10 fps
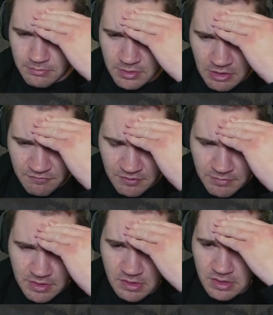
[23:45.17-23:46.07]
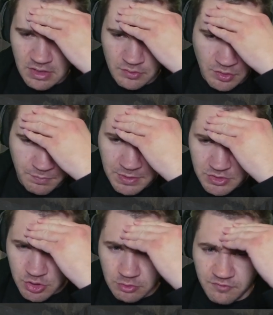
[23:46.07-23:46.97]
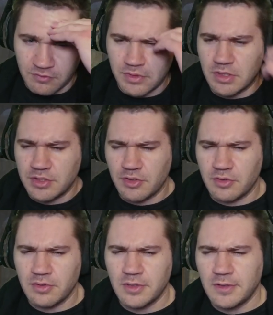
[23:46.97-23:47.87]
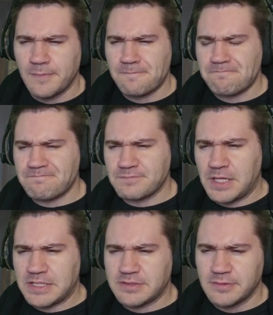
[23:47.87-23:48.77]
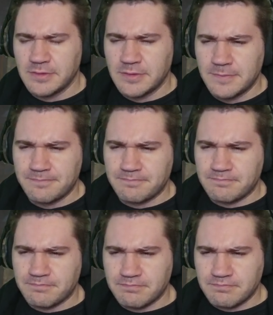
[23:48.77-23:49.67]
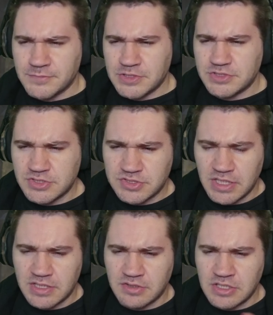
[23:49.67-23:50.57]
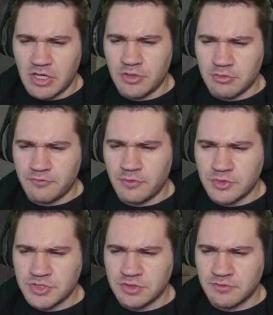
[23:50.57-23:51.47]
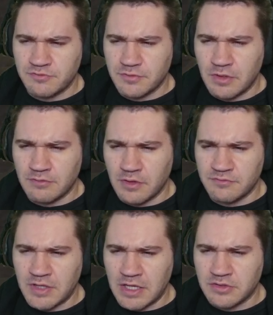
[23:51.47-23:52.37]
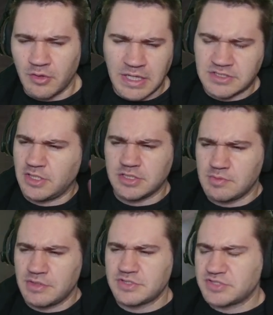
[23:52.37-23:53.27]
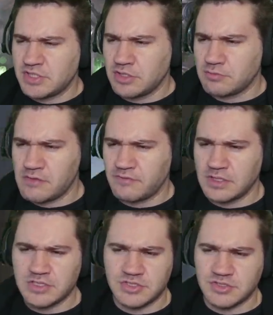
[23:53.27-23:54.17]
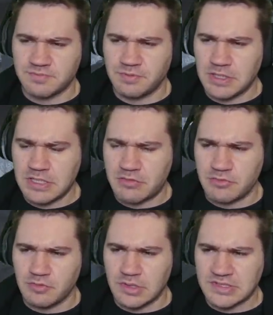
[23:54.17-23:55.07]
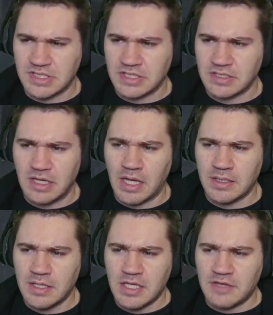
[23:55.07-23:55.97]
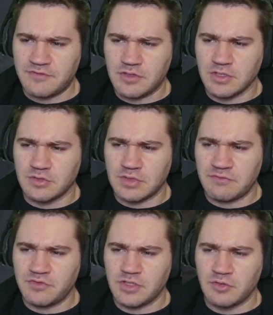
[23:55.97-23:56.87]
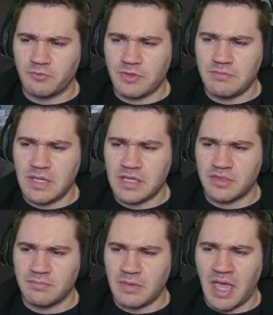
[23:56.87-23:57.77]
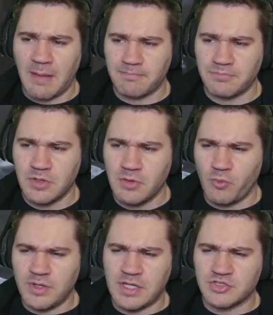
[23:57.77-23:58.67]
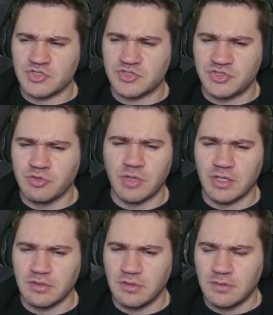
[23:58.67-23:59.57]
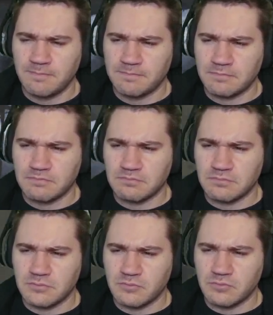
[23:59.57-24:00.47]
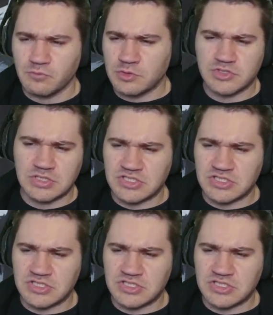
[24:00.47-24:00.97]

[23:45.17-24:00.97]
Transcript: if admittedly a little bit too familiar, like this is like the other version of that though. And I talked about this in the Revelations playthrough. I was like, if you're gonna remake the map, why not just do it? Which they